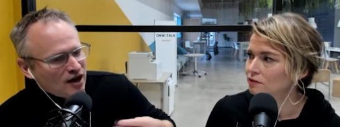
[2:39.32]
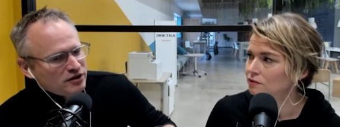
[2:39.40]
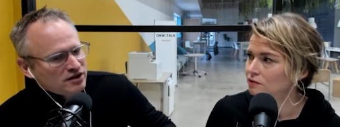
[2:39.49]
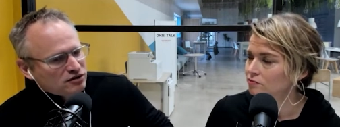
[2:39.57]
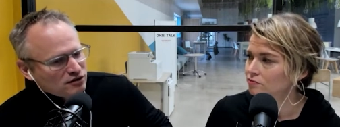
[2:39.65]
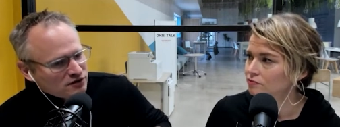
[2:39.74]
Speaker 1: they
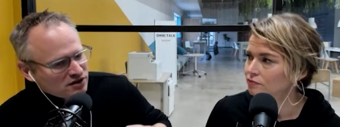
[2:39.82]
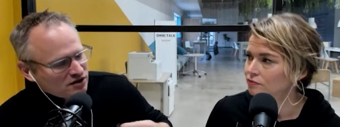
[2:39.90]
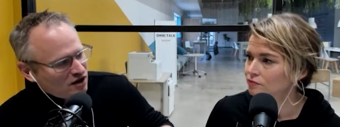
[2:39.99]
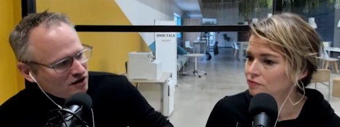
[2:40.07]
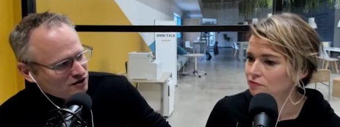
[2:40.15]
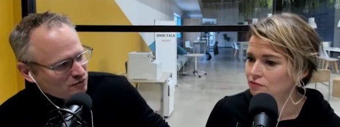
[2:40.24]
service
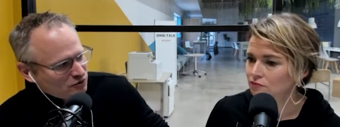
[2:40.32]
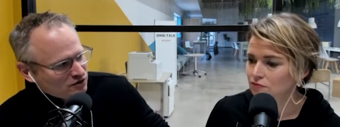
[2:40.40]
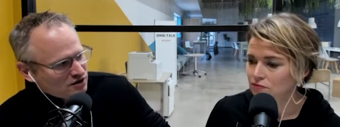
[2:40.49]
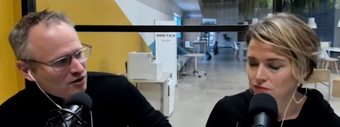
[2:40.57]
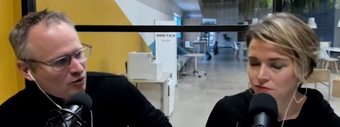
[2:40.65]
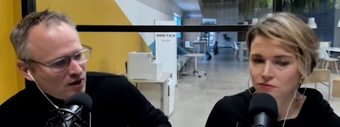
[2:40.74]
customers
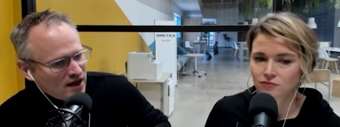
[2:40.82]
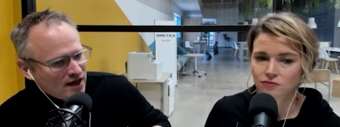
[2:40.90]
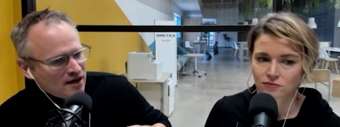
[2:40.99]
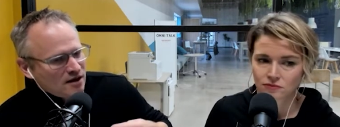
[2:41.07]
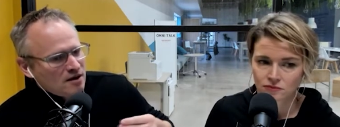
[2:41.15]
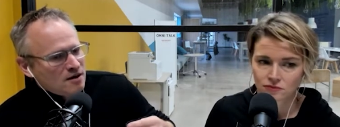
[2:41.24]
in a
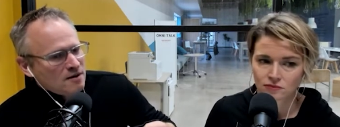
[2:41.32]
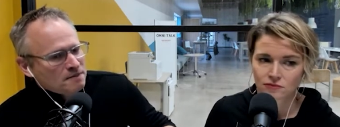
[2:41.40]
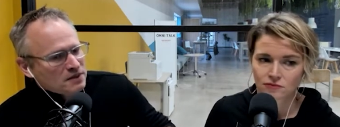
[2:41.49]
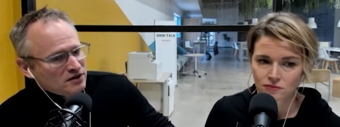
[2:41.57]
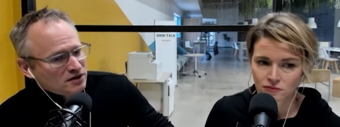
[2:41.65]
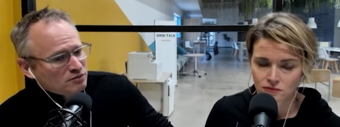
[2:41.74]
way
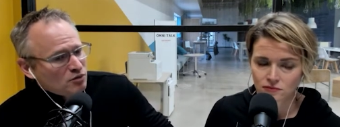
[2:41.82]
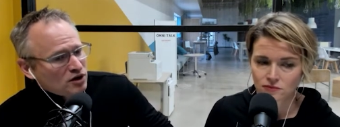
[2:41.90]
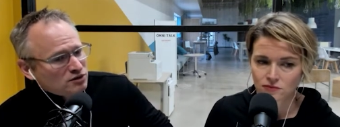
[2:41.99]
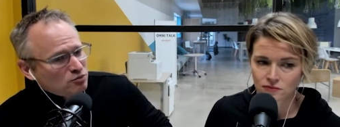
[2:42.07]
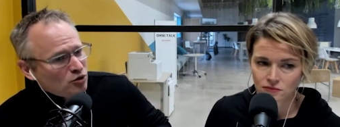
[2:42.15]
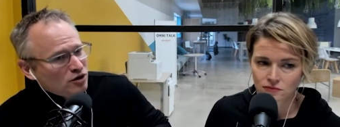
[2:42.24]
that's
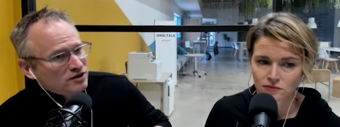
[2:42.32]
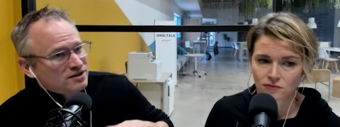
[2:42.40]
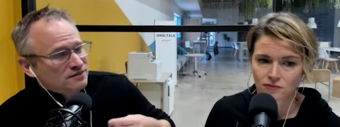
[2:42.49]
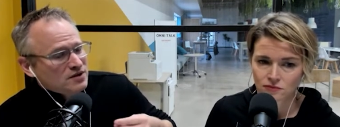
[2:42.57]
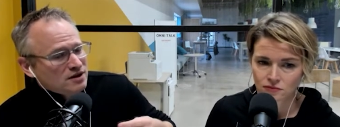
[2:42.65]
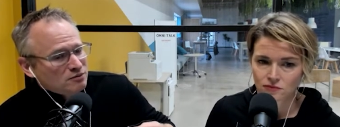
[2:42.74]
much more
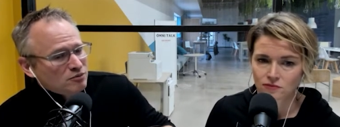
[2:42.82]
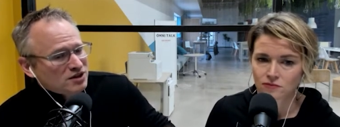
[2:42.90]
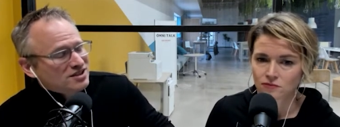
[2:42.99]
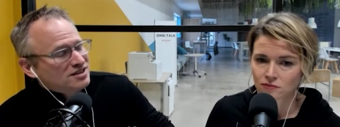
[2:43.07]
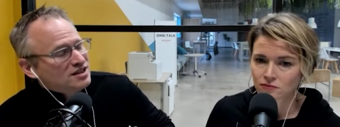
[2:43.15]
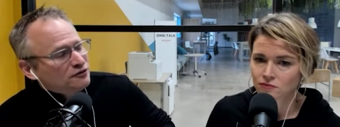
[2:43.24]

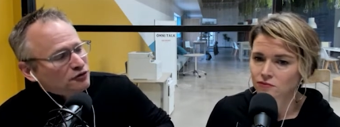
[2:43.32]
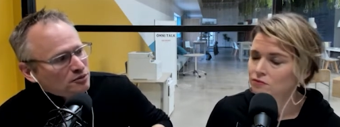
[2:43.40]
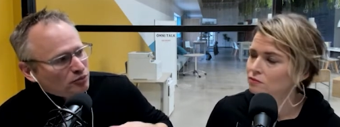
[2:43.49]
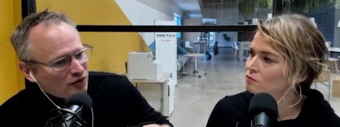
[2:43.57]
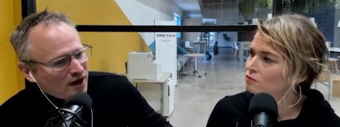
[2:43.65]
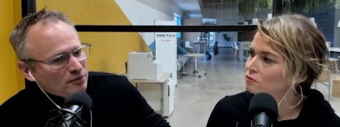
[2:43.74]
much different
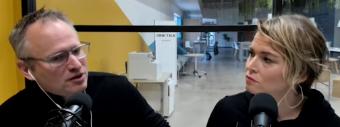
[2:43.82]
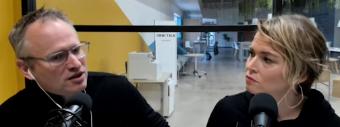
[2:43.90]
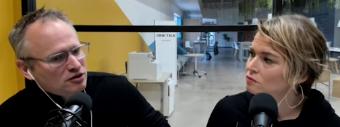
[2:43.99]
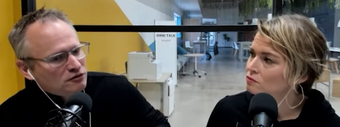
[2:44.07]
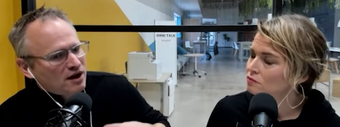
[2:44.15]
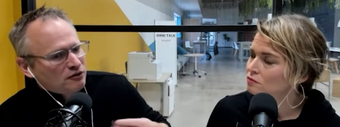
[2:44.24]
probably than
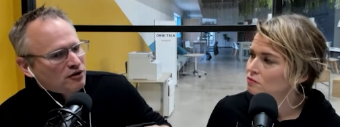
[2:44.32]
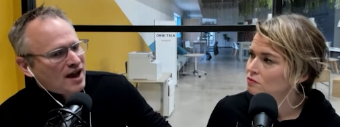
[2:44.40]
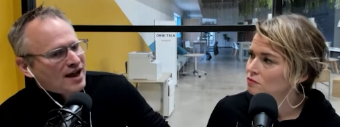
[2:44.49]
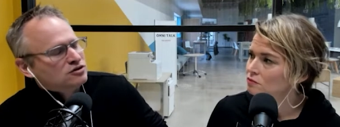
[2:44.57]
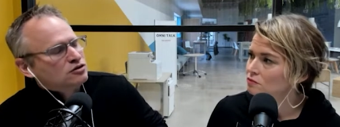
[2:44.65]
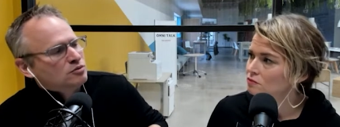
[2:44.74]
you've ever
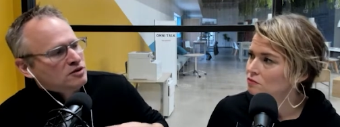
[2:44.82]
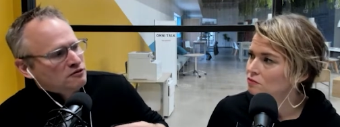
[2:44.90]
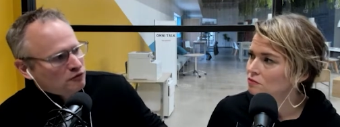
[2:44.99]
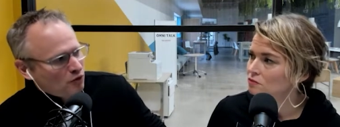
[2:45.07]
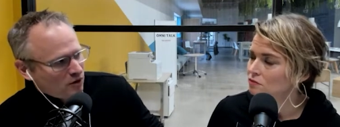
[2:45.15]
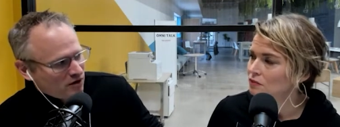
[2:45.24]
had to
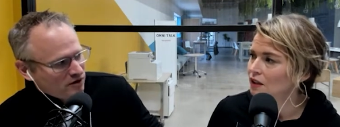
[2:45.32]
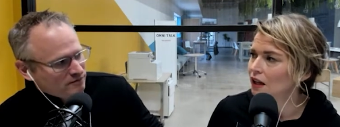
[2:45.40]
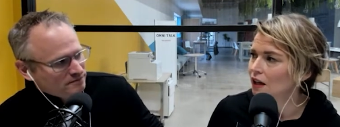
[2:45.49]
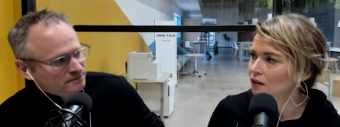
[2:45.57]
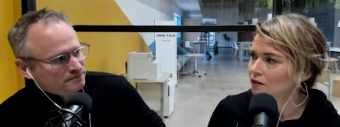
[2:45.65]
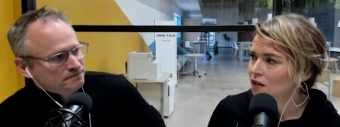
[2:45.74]
before
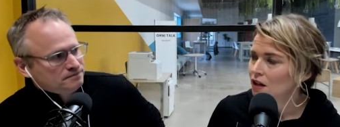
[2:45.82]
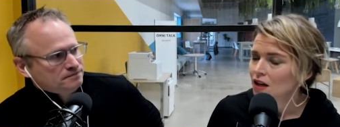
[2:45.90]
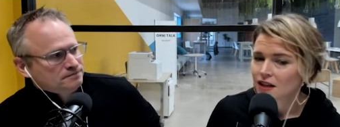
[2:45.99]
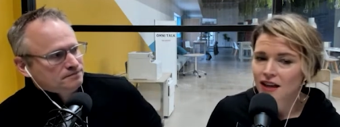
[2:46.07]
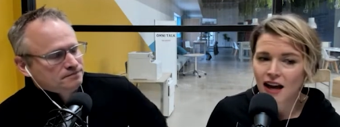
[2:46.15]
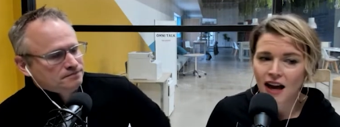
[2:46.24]
Speaker 2: yeah
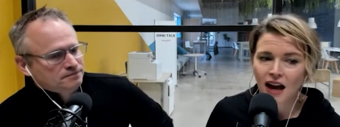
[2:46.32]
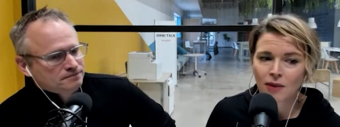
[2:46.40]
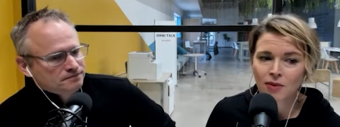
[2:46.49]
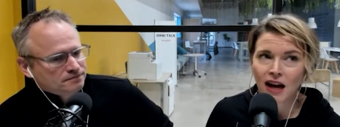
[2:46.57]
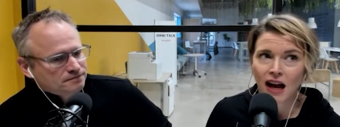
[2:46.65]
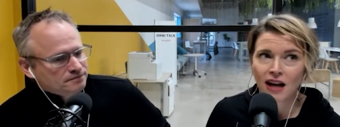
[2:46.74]
yeah i
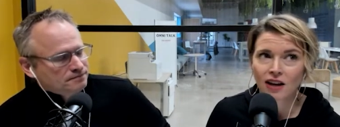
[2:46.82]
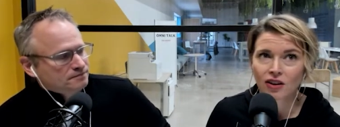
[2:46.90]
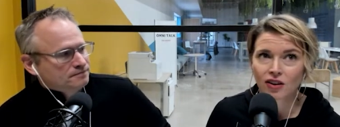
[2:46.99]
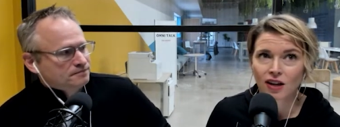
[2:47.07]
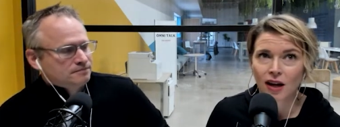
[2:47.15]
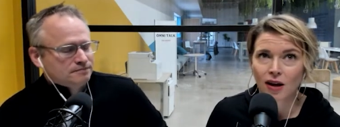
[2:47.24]
mean i
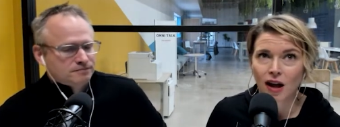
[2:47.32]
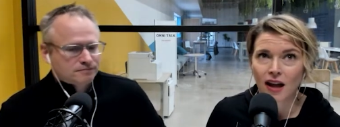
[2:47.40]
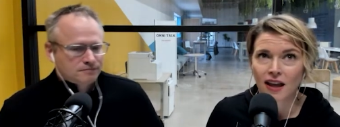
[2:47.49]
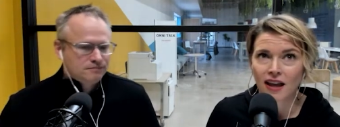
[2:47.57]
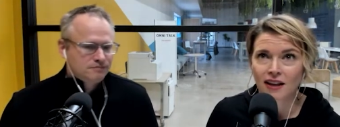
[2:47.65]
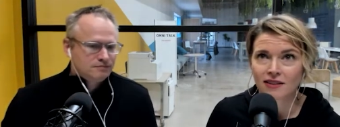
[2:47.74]
agree i, I
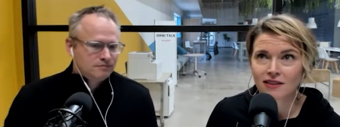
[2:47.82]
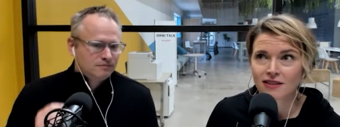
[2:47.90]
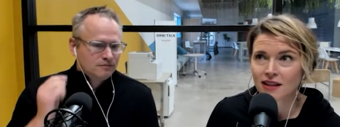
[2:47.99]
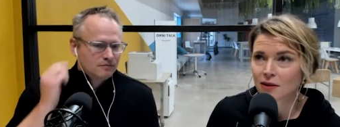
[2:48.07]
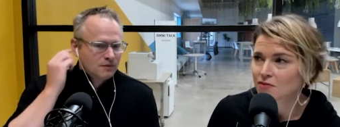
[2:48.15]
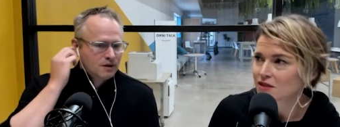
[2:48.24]
can't
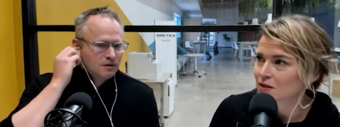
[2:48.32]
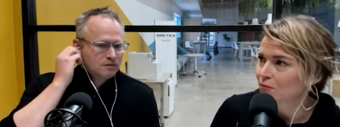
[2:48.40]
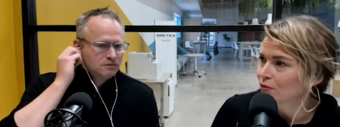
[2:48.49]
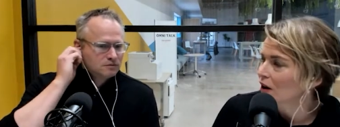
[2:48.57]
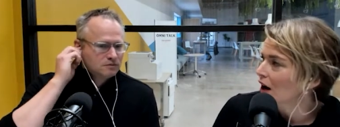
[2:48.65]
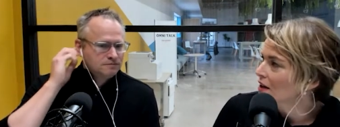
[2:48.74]
say i'm
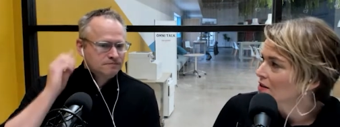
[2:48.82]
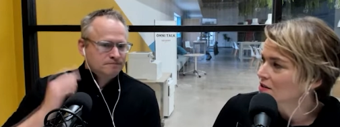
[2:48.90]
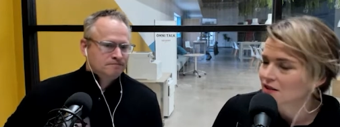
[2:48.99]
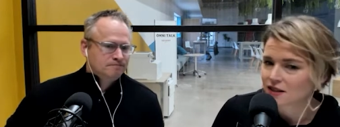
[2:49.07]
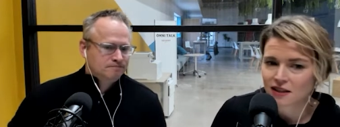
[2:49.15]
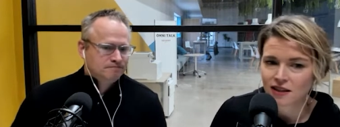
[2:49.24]

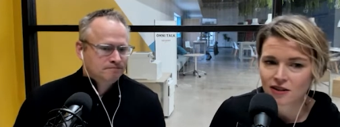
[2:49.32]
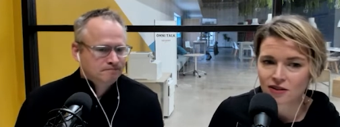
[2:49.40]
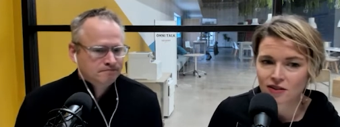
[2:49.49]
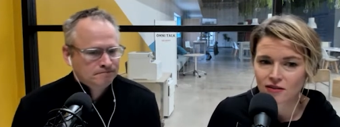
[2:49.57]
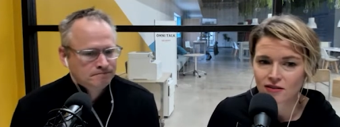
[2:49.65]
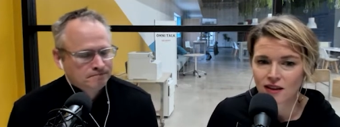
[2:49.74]
surprised to
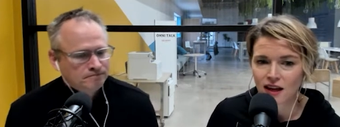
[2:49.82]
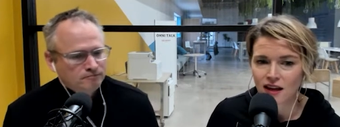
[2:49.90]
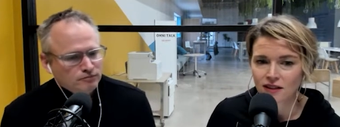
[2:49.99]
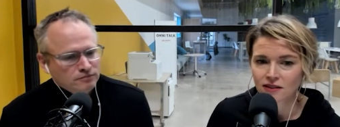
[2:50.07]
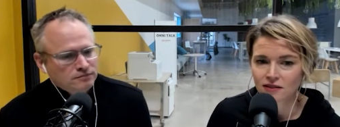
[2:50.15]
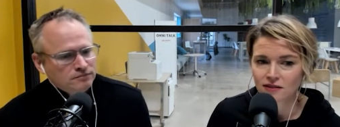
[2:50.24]
hear mm-hmm.
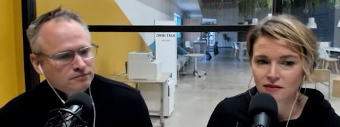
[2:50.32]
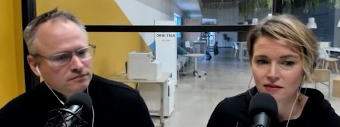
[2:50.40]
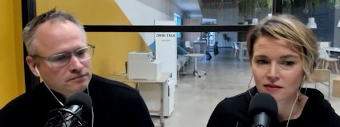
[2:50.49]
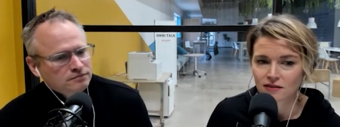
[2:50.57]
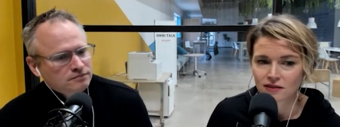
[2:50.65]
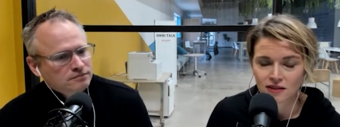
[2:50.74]
that
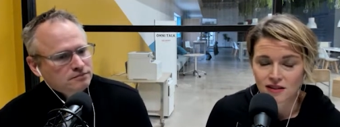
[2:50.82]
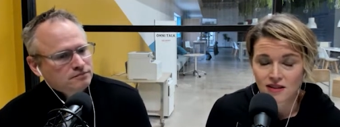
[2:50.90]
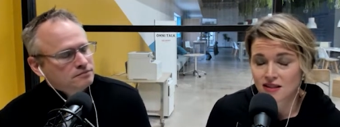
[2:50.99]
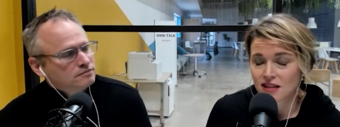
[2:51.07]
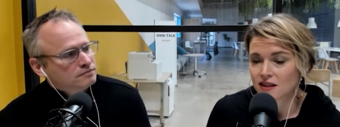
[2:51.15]
to see